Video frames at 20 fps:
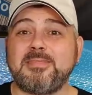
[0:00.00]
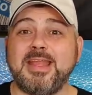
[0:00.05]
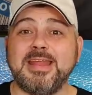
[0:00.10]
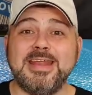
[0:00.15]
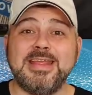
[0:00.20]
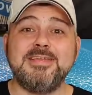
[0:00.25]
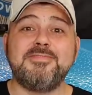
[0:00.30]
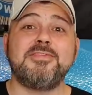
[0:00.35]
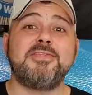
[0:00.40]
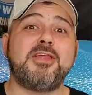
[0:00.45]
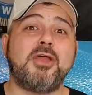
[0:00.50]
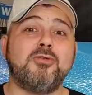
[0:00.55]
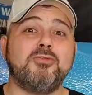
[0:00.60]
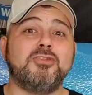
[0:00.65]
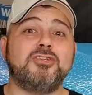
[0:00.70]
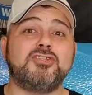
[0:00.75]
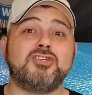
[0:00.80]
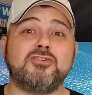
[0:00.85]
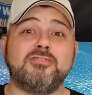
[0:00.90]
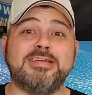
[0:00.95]
and even though
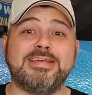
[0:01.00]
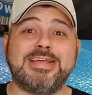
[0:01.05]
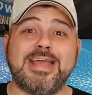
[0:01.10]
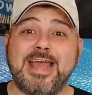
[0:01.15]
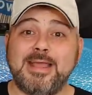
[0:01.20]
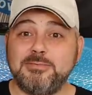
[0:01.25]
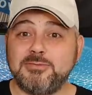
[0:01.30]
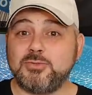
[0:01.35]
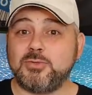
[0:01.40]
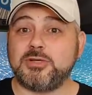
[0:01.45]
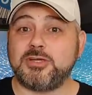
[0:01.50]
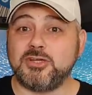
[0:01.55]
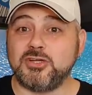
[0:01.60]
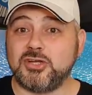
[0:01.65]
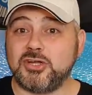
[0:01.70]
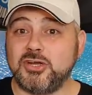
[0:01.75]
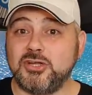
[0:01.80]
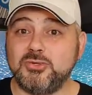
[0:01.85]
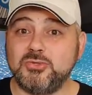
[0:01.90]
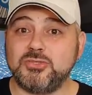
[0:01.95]
the jury came to a
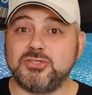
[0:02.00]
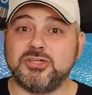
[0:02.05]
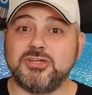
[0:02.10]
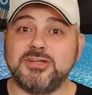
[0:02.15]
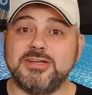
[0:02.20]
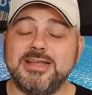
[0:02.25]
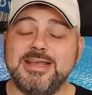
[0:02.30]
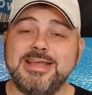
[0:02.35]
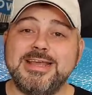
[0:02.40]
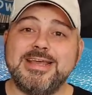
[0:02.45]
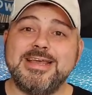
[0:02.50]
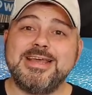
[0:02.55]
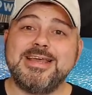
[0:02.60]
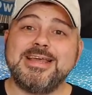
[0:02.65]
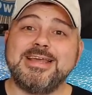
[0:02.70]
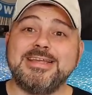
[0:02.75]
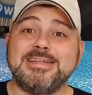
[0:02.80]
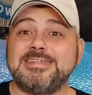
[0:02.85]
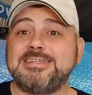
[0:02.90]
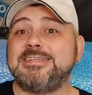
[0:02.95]
conclusion
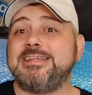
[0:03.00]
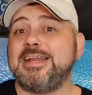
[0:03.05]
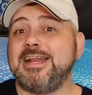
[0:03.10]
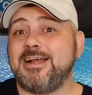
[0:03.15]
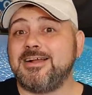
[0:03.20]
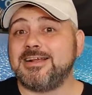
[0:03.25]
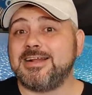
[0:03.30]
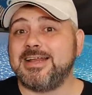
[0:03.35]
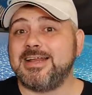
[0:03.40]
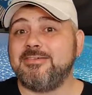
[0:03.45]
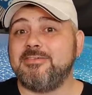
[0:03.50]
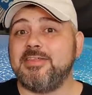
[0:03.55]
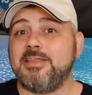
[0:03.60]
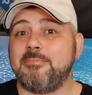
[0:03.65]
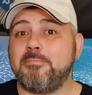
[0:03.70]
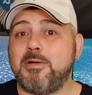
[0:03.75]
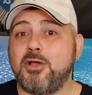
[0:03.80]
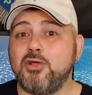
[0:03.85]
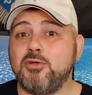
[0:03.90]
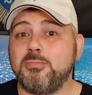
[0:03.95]
it's still unclear at the
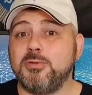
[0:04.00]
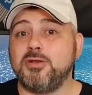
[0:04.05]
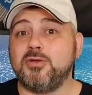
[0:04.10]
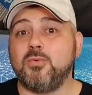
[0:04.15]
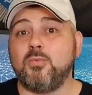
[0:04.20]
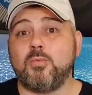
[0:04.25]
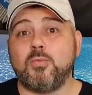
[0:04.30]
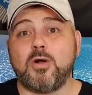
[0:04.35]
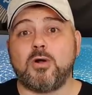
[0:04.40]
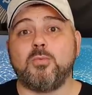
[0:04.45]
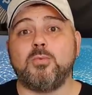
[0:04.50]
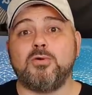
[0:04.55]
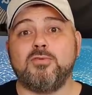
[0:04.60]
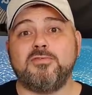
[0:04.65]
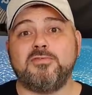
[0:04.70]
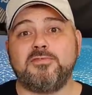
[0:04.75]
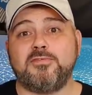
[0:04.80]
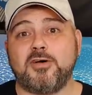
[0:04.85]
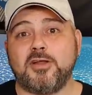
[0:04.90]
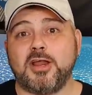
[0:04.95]
moment what will
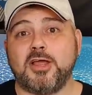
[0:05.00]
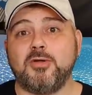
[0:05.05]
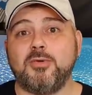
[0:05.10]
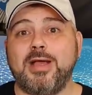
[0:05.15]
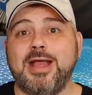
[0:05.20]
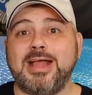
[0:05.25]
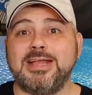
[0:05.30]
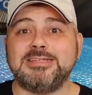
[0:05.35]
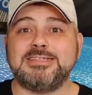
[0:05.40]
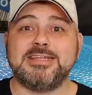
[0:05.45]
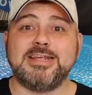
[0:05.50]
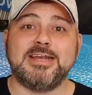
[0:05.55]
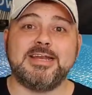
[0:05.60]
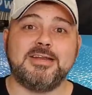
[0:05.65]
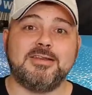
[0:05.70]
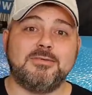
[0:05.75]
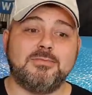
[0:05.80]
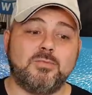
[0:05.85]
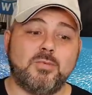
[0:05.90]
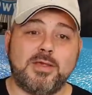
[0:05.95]
follow as
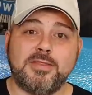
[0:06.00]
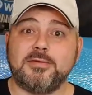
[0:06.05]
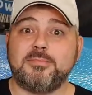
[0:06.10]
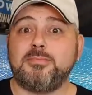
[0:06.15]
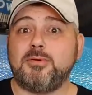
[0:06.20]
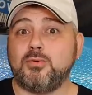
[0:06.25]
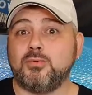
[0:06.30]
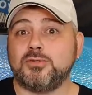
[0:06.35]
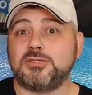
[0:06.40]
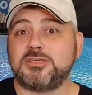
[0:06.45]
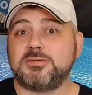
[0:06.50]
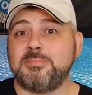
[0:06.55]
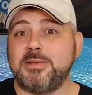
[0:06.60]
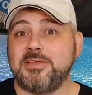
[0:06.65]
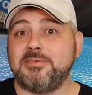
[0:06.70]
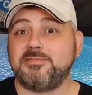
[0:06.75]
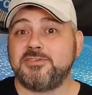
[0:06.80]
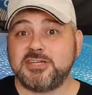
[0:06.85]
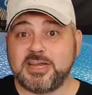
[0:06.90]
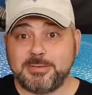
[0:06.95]
in whether paul
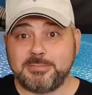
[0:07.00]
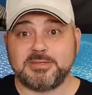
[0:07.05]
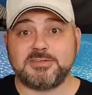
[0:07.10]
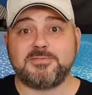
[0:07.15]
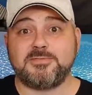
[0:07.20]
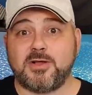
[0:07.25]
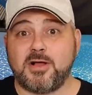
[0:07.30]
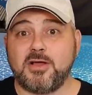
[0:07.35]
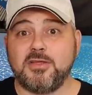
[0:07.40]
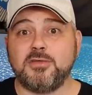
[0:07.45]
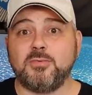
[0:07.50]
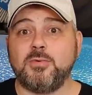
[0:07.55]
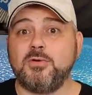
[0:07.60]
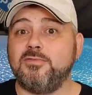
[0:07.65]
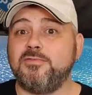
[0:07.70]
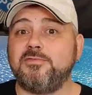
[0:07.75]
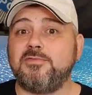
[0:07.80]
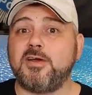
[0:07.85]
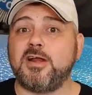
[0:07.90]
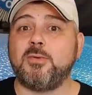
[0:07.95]
smith jamie's father will
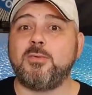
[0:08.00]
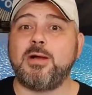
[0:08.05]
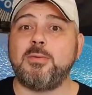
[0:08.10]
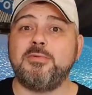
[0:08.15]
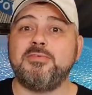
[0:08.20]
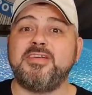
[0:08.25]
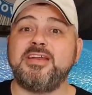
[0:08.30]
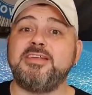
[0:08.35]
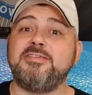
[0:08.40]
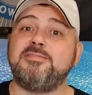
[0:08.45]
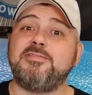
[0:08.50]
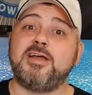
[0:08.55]
follow up with any